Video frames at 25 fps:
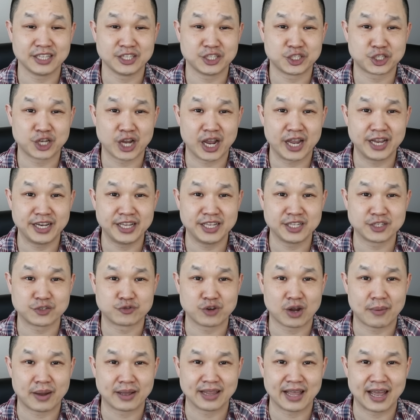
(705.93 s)
in Chinese
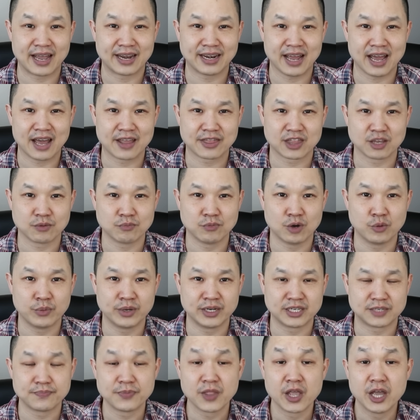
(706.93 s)
drama land at the
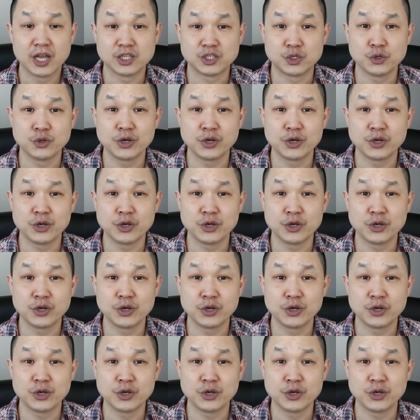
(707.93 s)
moment.